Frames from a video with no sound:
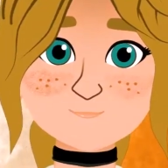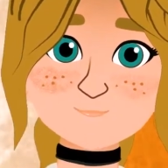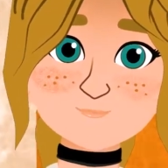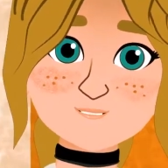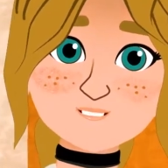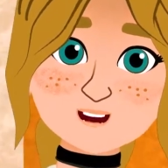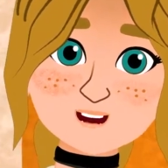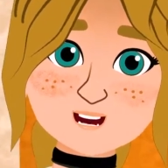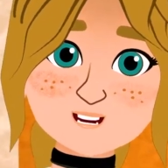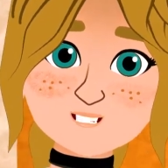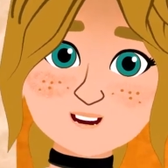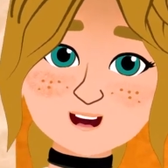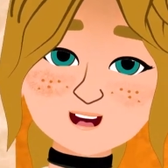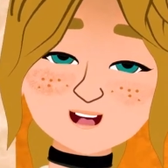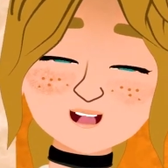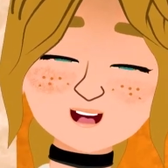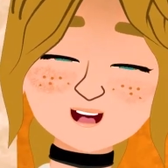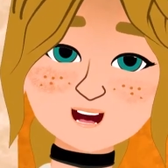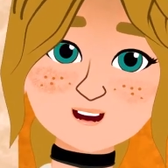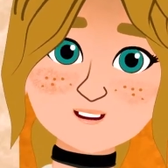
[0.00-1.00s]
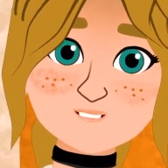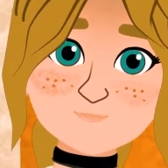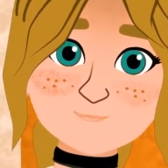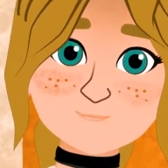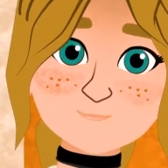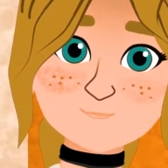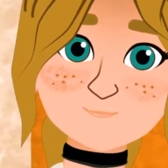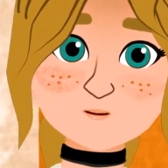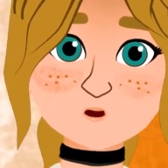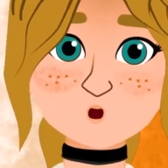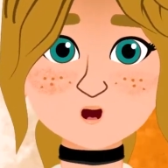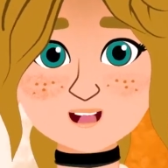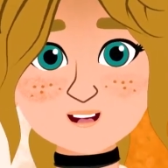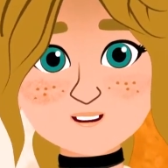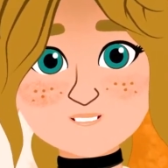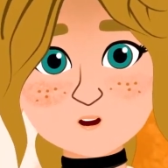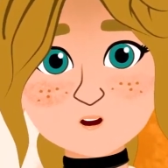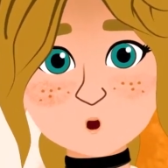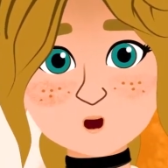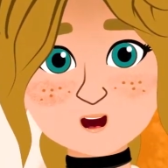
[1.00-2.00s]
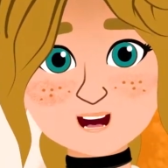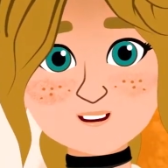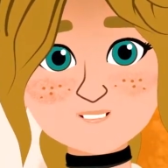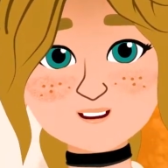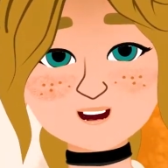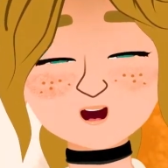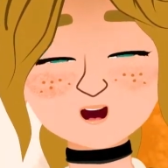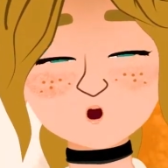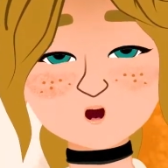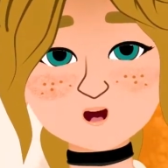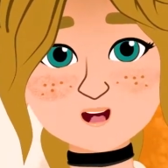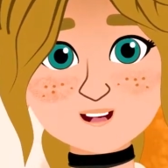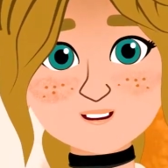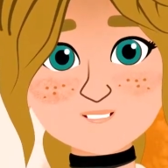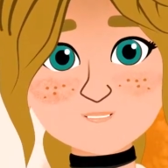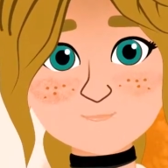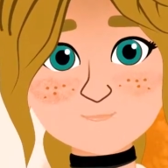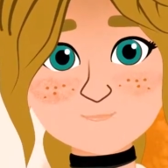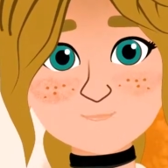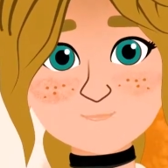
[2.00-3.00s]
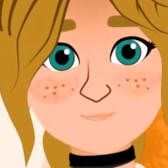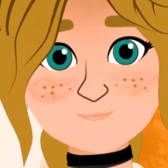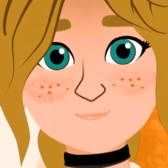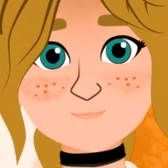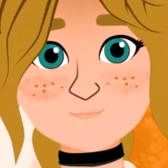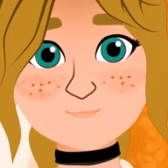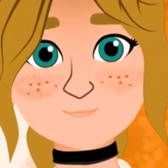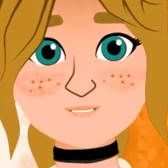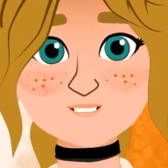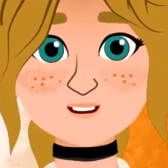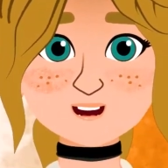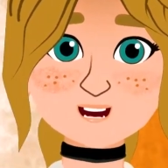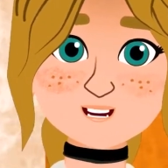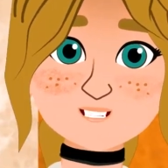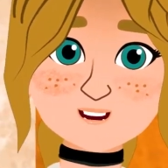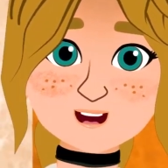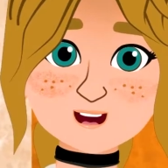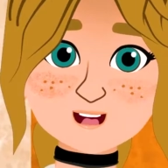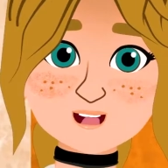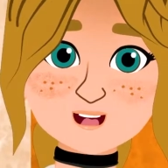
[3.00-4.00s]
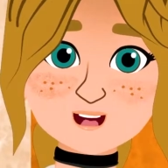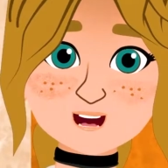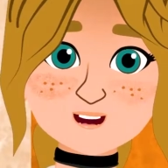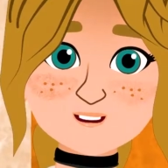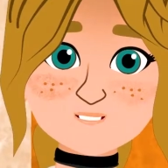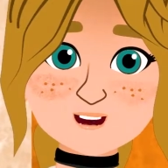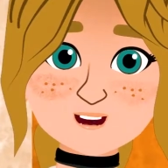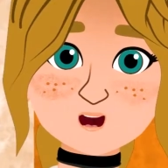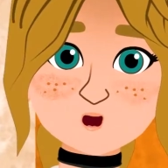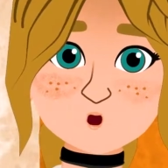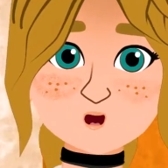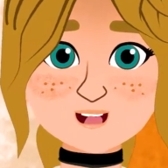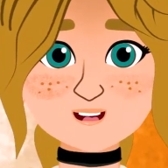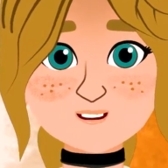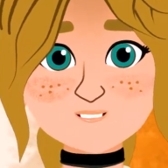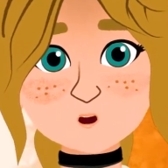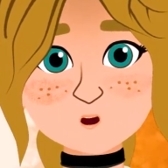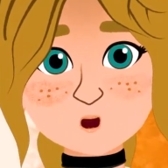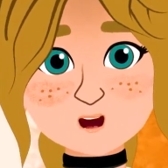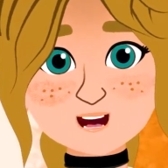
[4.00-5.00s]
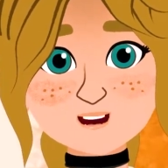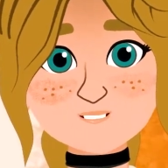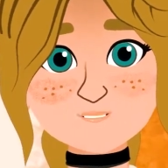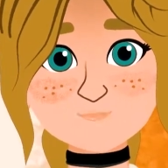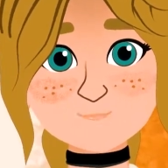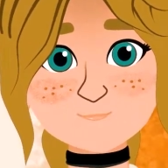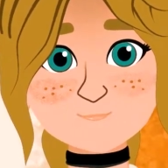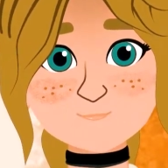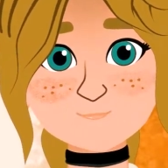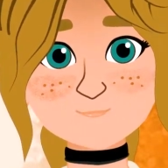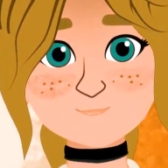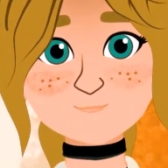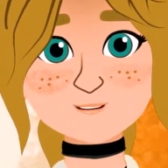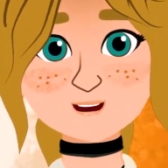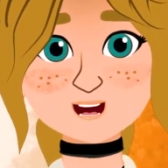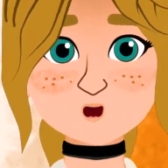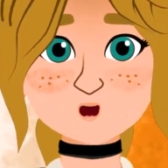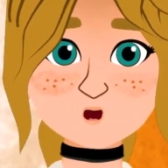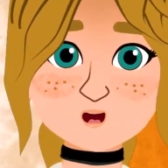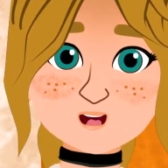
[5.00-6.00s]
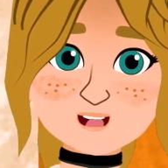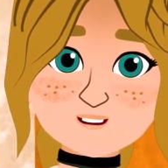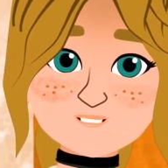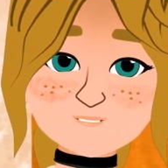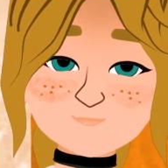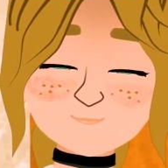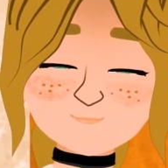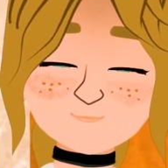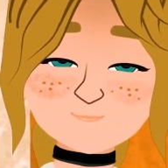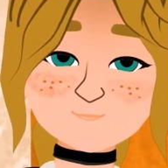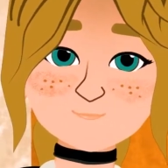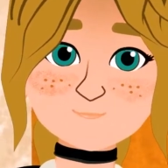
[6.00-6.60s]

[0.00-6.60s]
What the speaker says: I was embarrassed and laughed to hide my fear, I told him that I was just curious. That was all.